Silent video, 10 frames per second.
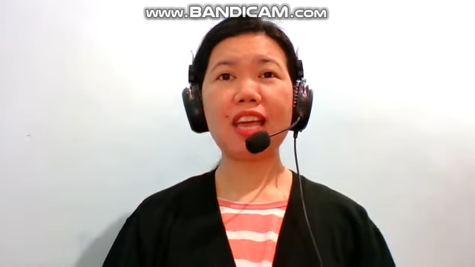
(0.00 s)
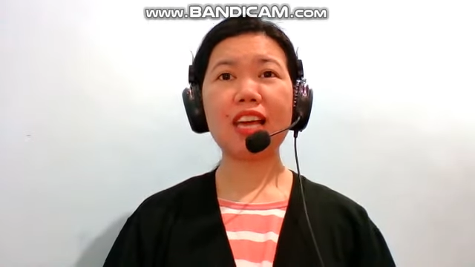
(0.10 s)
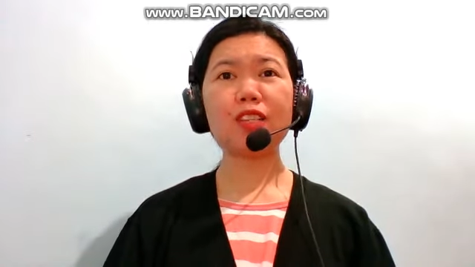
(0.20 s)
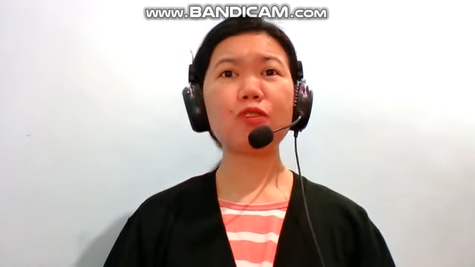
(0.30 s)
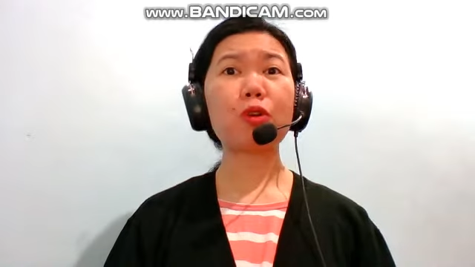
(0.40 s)

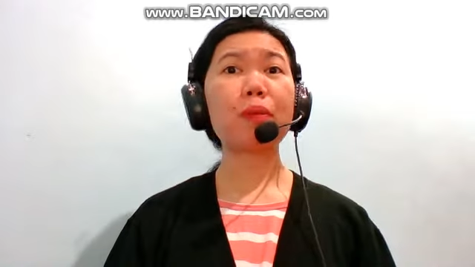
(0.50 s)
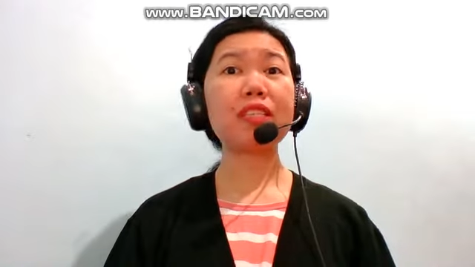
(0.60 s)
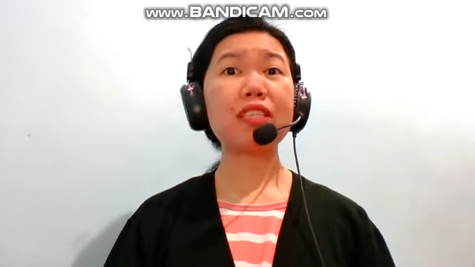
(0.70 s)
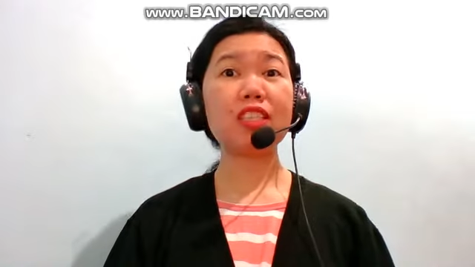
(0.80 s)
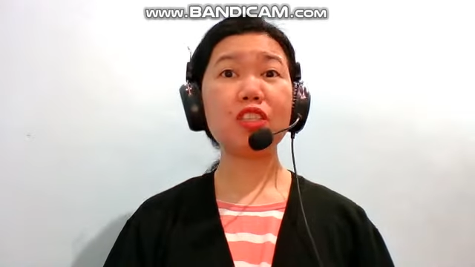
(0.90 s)
As for my
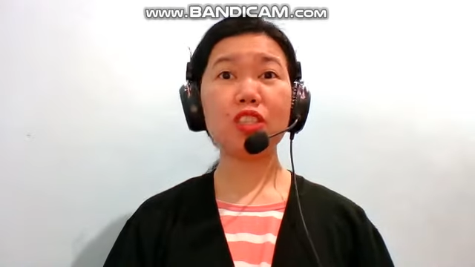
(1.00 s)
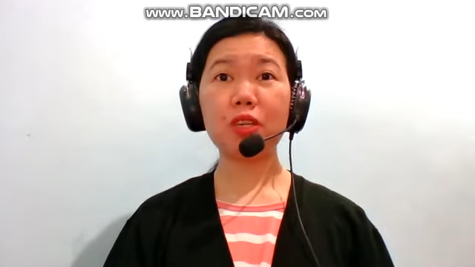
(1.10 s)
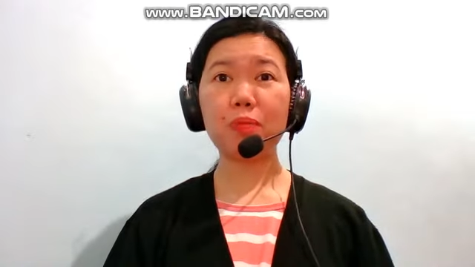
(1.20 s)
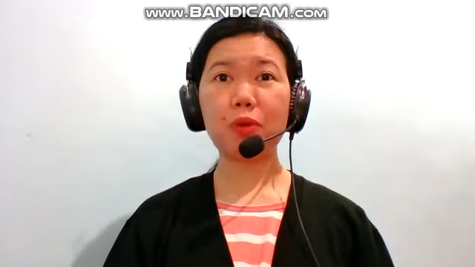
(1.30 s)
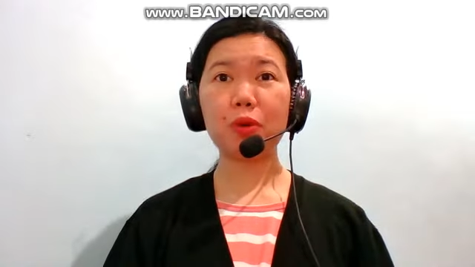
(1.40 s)
teaching
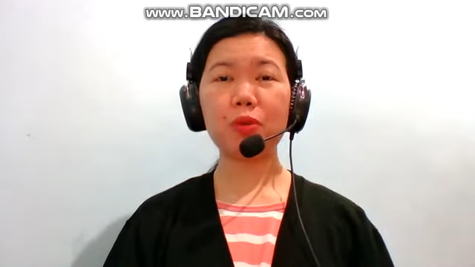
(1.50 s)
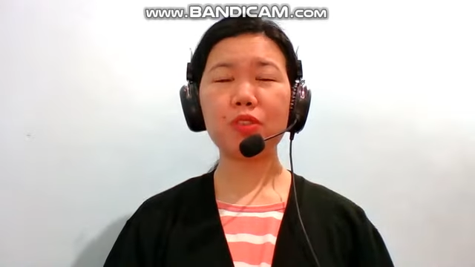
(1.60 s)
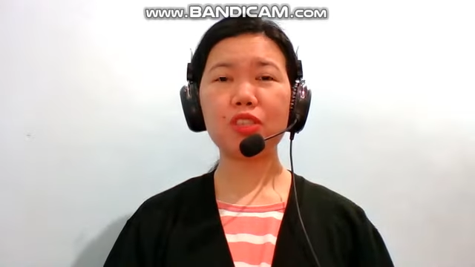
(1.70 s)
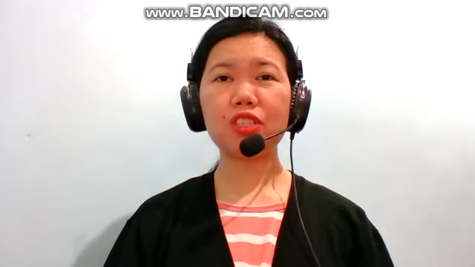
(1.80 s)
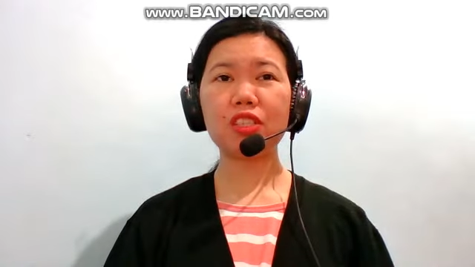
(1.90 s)

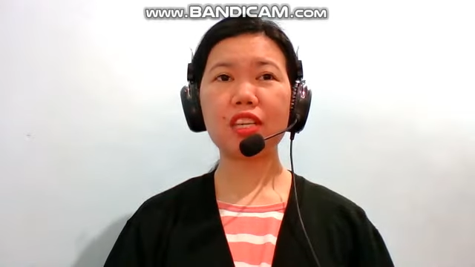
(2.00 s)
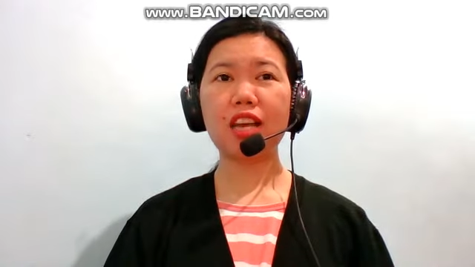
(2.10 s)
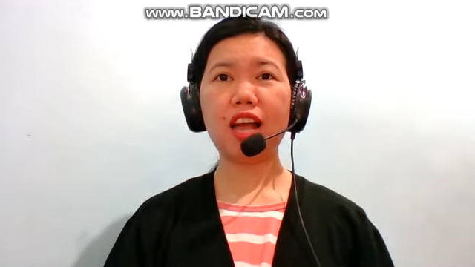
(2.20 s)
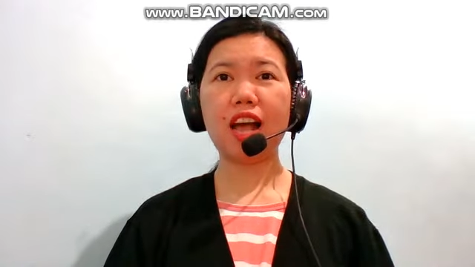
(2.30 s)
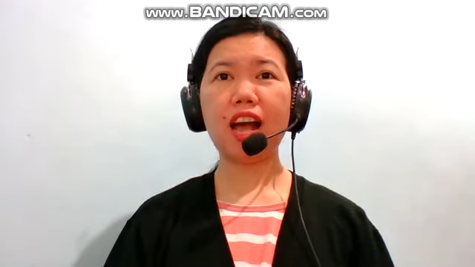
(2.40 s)
approach,
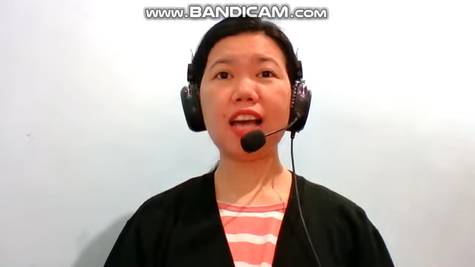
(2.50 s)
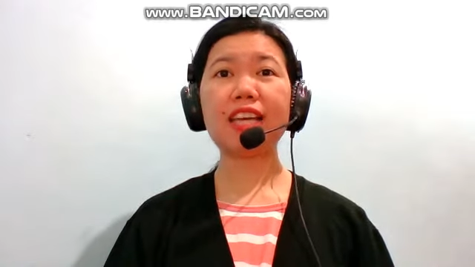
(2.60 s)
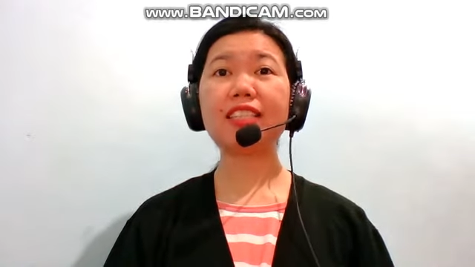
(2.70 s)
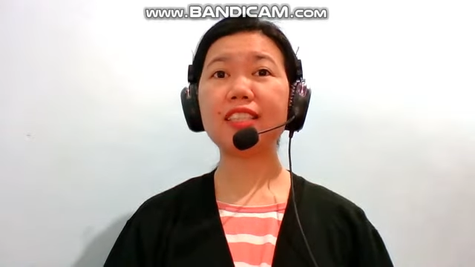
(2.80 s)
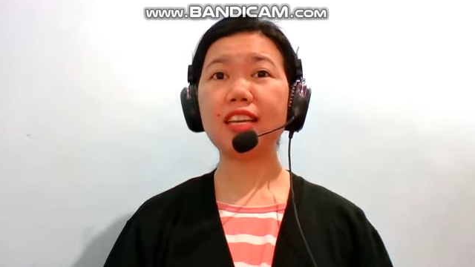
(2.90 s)

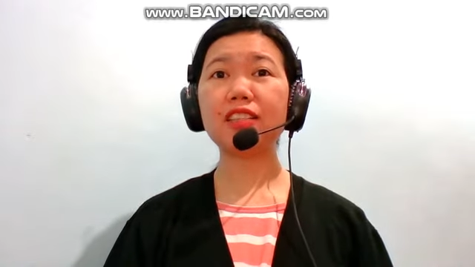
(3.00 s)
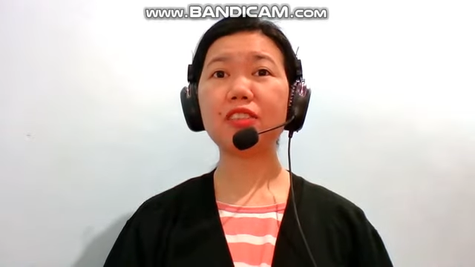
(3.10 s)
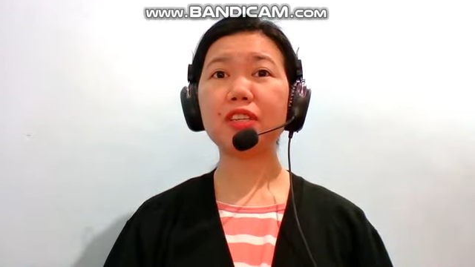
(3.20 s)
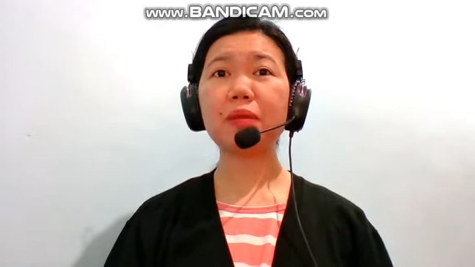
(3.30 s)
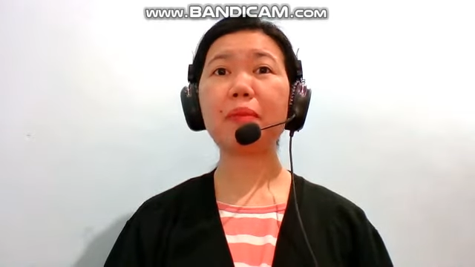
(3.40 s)
I
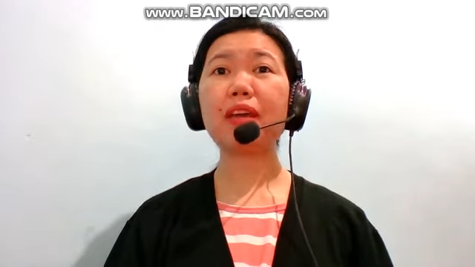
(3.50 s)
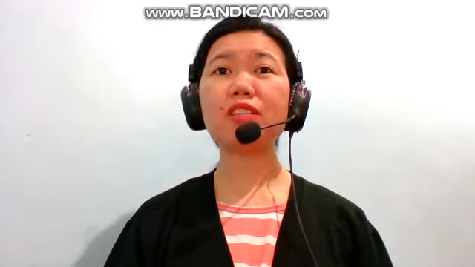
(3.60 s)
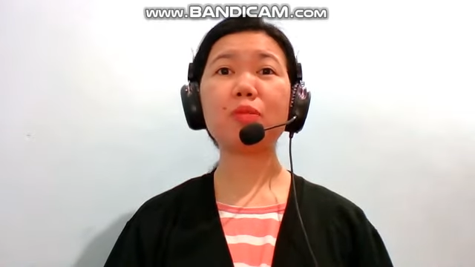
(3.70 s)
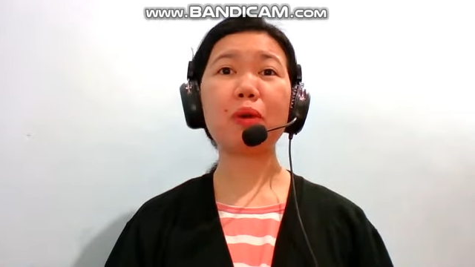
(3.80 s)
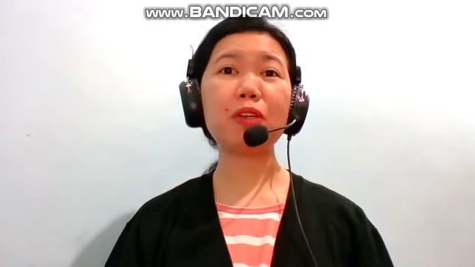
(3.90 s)
tailor it
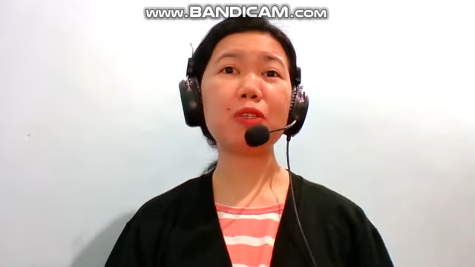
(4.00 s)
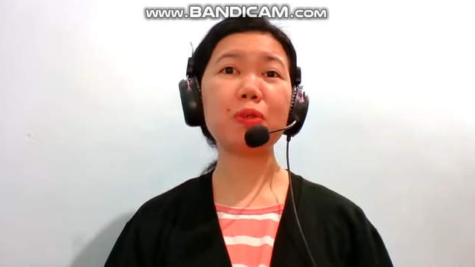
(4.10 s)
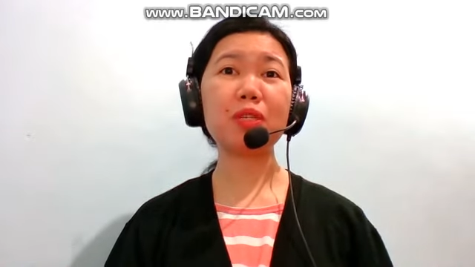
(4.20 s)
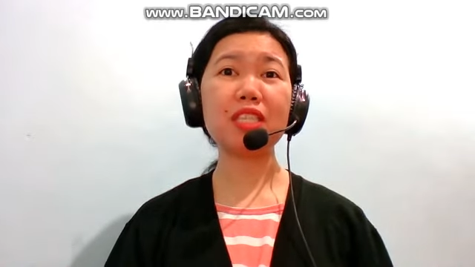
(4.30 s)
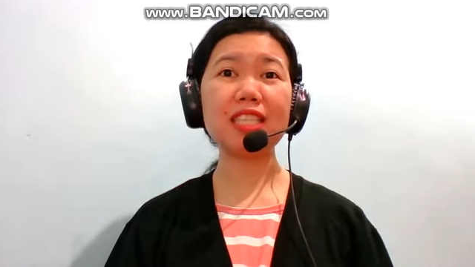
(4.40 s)
based on my
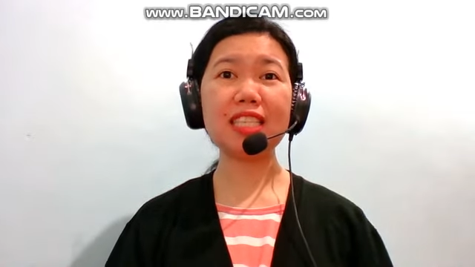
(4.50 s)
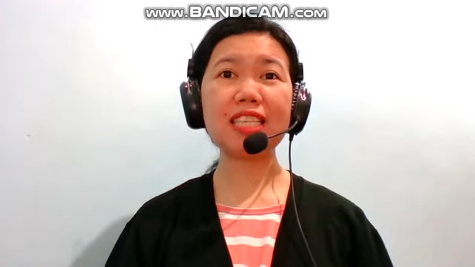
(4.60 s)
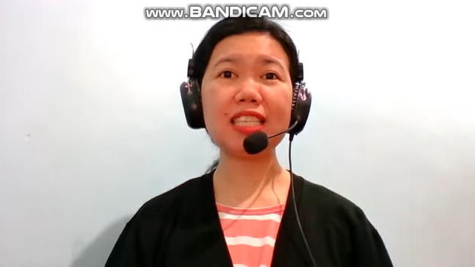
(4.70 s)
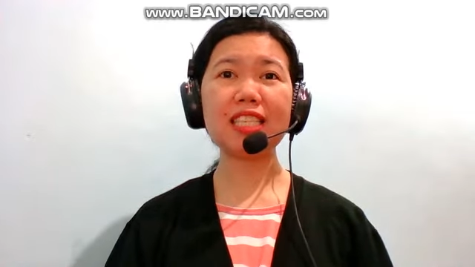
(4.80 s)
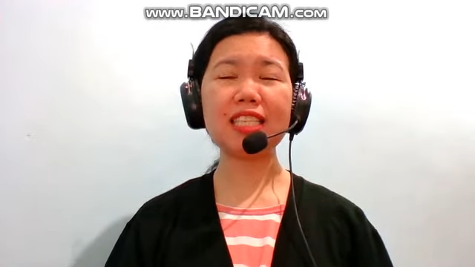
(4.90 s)
students'
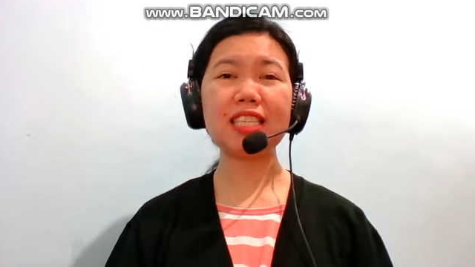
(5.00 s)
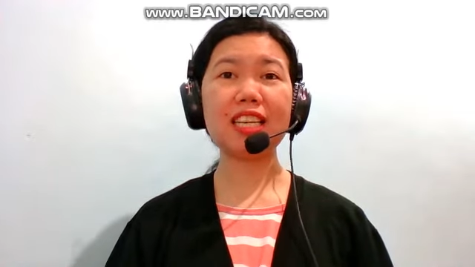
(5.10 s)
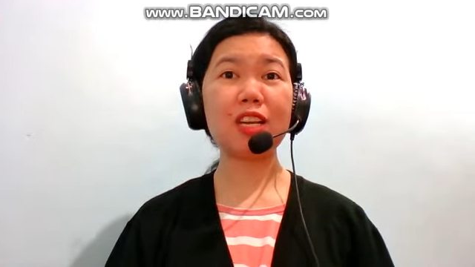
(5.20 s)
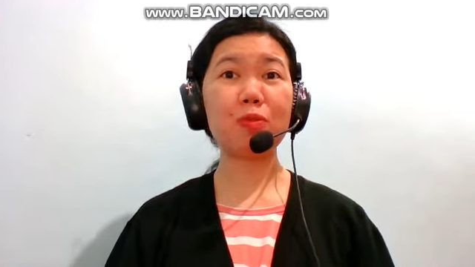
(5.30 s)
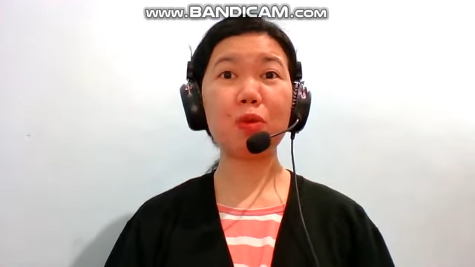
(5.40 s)
needs
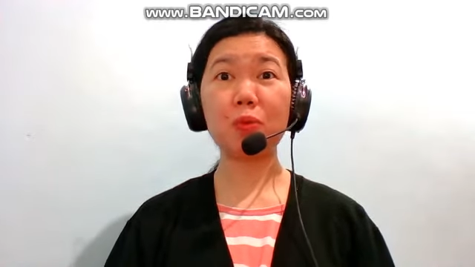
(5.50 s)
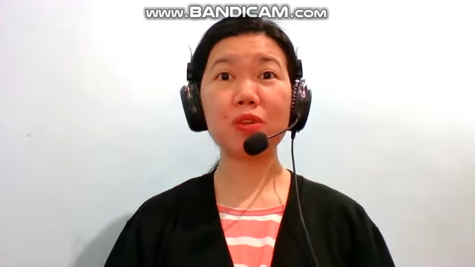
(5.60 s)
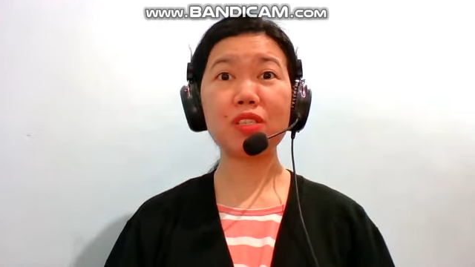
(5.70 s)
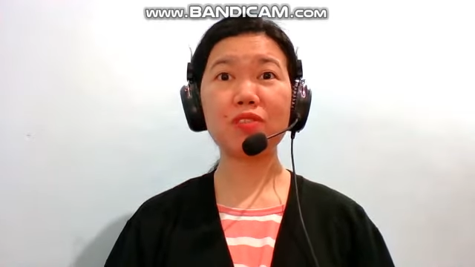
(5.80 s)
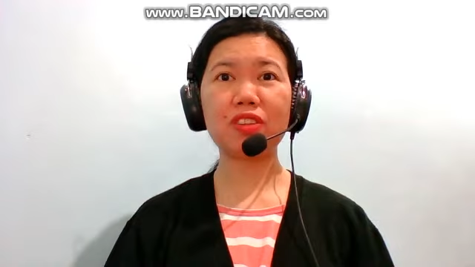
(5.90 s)
and what
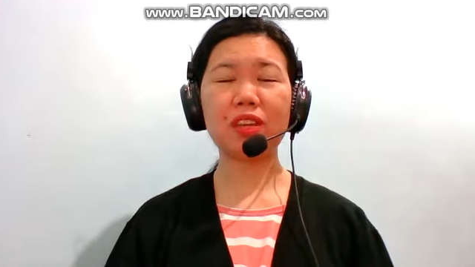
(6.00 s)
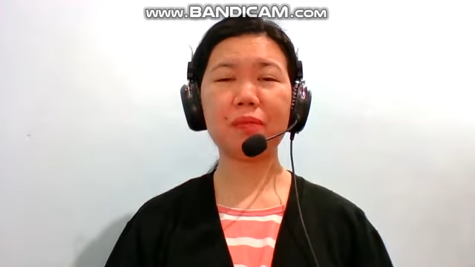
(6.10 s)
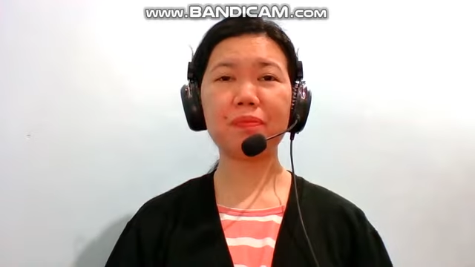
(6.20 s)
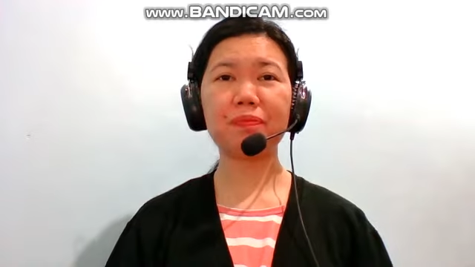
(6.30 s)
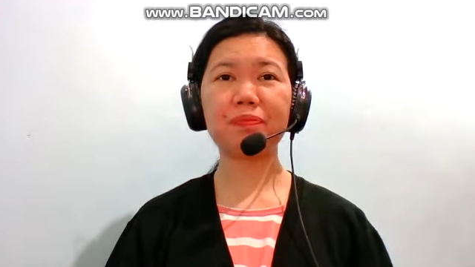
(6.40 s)
works for
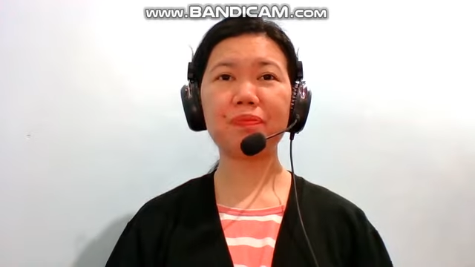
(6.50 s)
them.